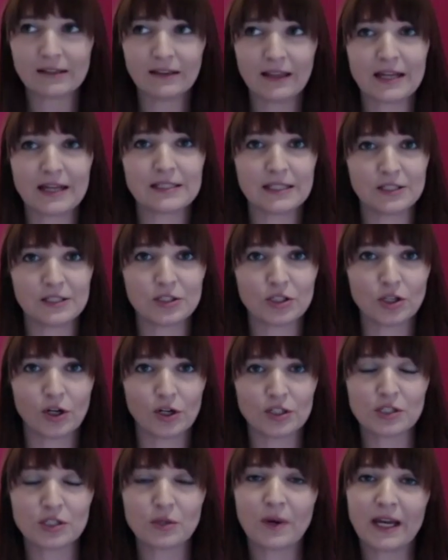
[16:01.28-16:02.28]
lessons
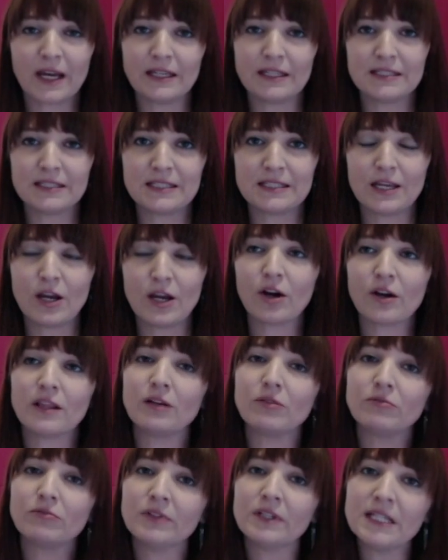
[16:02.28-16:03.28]
learned, so I can see, are
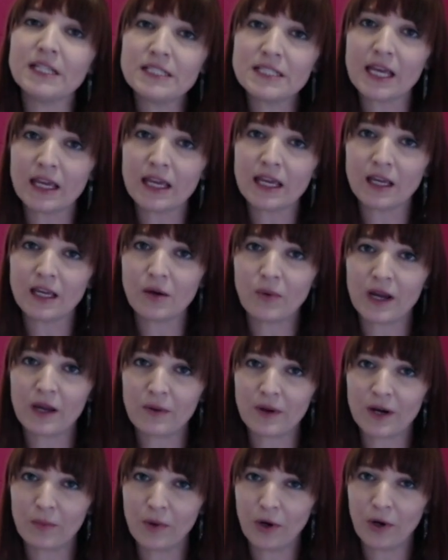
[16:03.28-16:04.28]
they really taking away
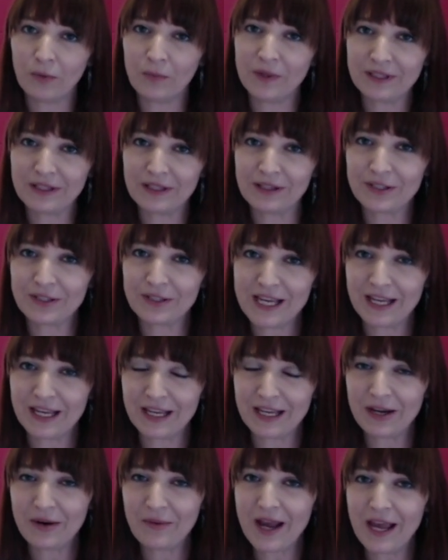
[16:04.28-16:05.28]
what I'm hoping that they're
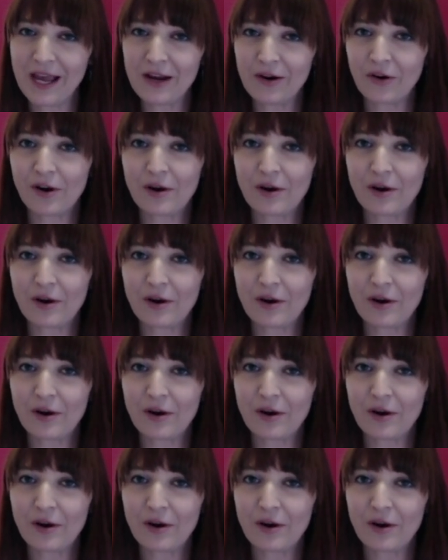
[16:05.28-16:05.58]
taking away,